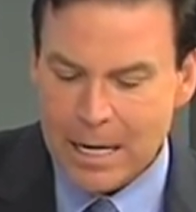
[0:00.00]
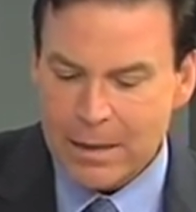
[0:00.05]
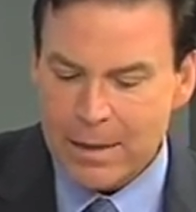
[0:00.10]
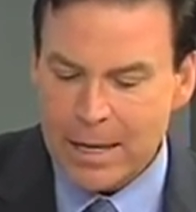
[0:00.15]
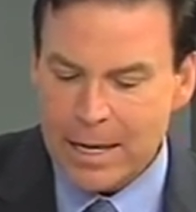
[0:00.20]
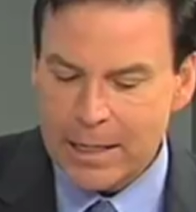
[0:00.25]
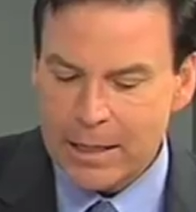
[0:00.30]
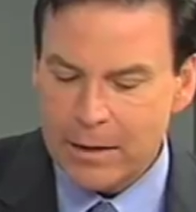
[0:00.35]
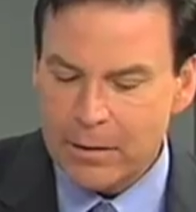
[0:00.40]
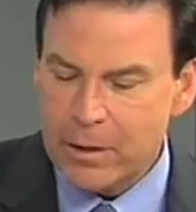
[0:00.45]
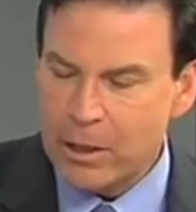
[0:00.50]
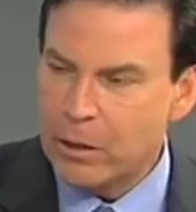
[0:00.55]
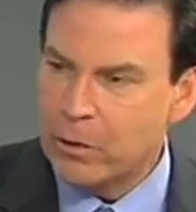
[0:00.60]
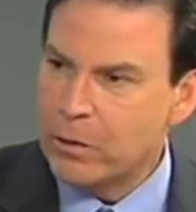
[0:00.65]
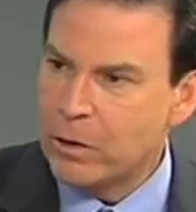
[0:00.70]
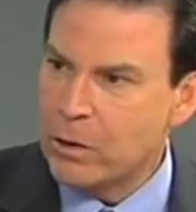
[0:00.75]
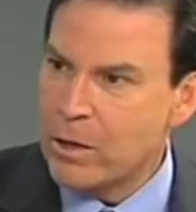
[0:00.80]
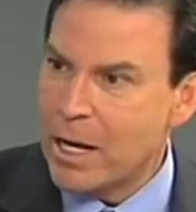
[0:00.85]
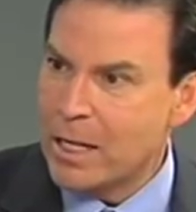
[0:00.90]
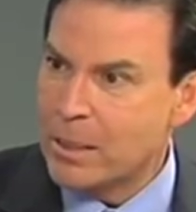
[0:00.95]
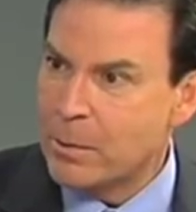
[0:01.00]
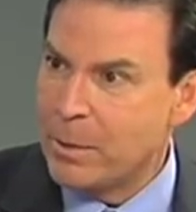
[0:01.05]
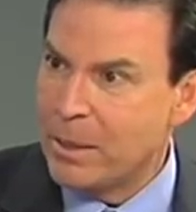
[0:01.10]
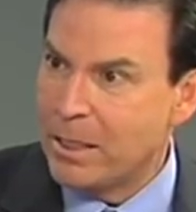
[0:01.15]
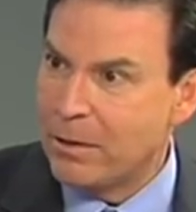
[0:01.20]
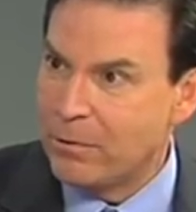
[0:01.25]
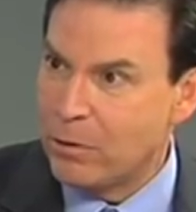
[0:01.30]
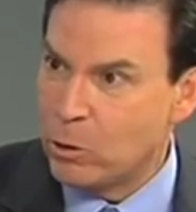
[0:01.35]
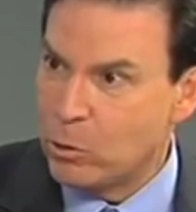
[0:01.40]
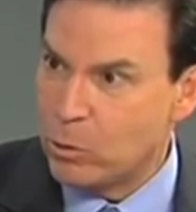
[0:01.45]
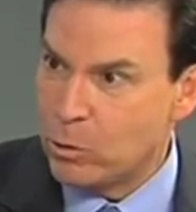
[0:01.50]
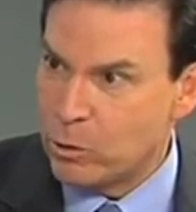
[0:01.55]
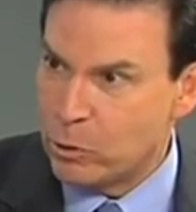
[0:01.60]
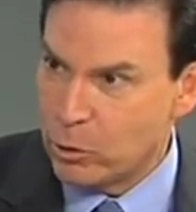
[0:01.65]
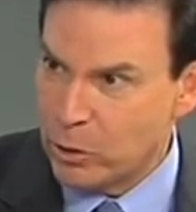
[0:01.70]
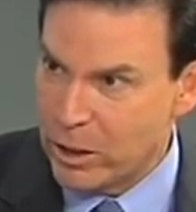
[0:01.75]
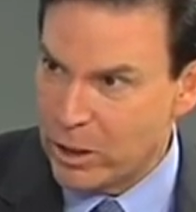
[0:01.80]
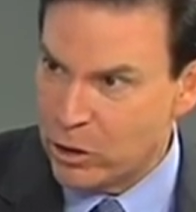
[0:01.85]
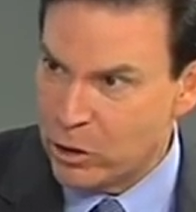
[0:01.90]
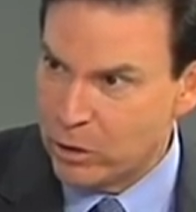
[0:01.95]
that they're not to be confused with
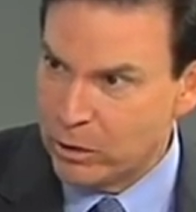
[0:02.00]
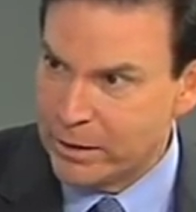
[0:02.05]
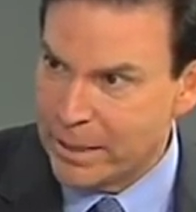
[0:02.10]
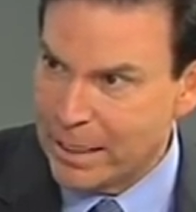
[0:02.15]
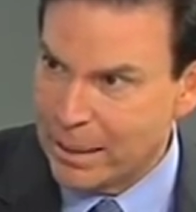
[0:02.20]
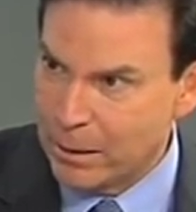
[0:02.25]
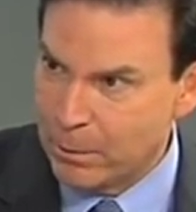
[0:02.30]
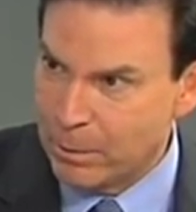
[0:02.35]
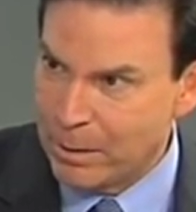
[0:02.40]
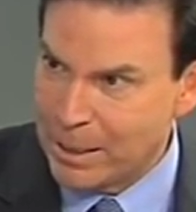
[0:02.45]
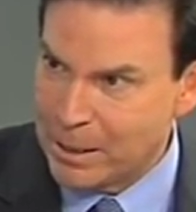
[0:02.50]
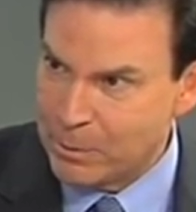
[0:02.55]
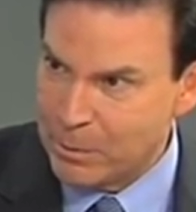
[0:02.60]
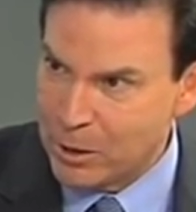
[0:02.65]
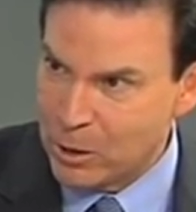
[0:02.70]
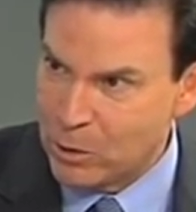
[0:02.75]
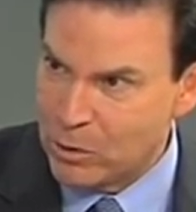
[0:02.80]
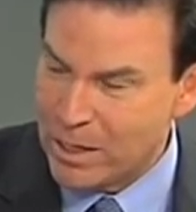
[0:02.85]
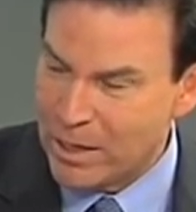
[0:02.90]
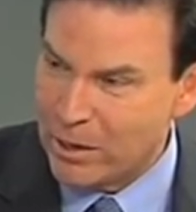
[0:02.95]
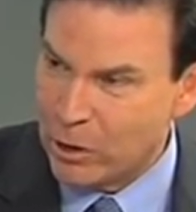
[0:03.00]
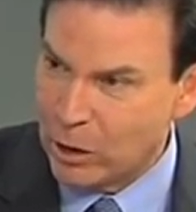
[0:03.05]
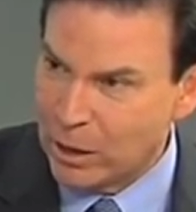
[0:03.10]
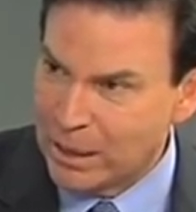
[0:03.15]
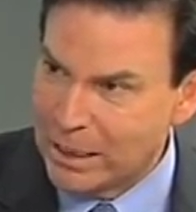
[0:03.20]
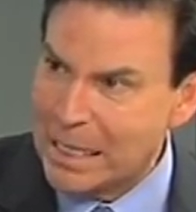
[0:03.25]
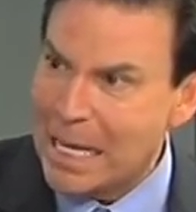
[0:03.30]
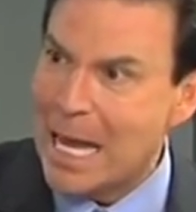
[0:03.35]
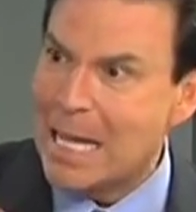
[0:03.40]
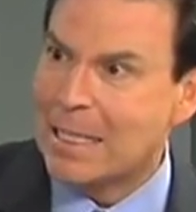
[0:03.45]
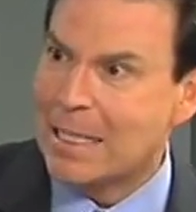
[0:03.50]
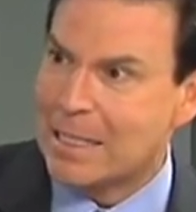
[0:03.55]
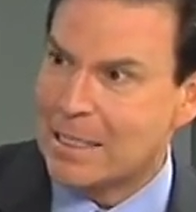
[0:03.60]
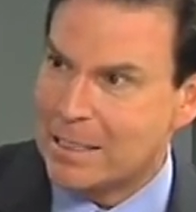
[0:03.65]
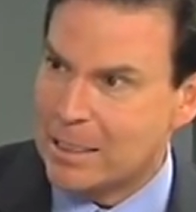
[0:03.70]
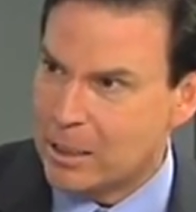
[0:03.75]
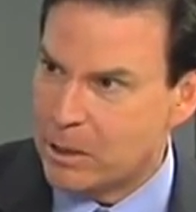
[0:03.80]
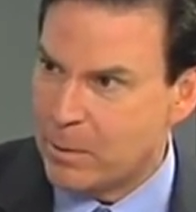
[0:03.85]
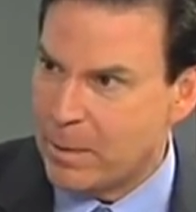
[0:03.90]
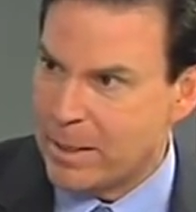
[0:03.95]
traditional dental implants, but you say they're a lot less
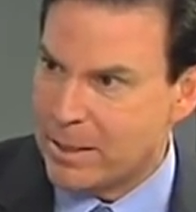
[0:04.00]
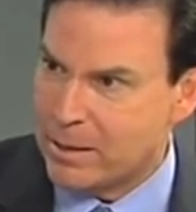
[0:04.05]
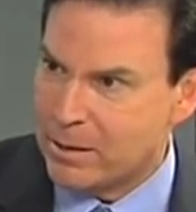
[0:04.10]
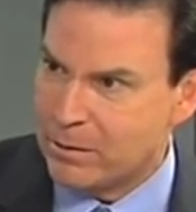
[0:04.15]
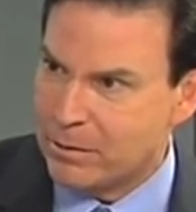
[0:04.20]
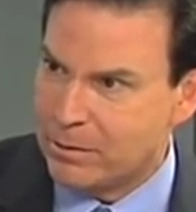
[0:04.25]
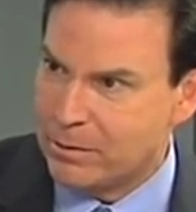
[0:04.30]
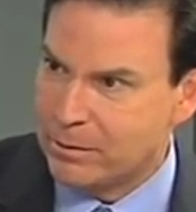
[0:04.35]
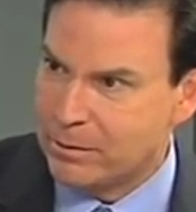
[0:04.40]
expensive.